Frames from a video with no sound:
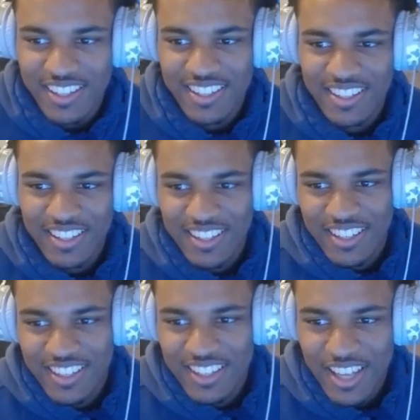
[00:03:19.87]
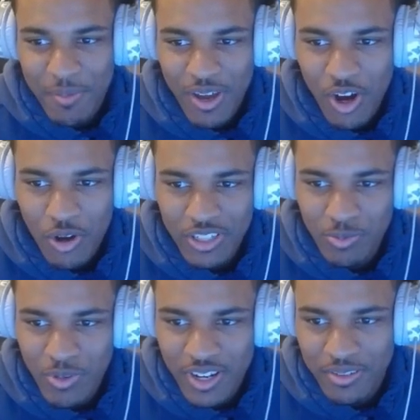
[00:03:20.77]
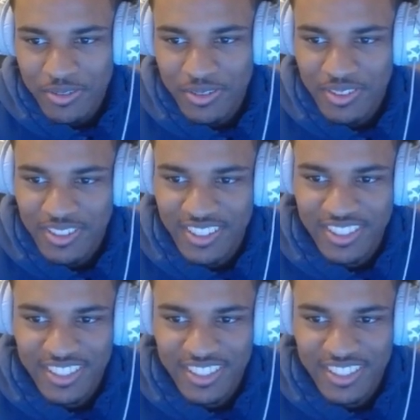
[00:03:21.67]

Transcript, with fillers: Two six. That man hold his yeah, breath. So.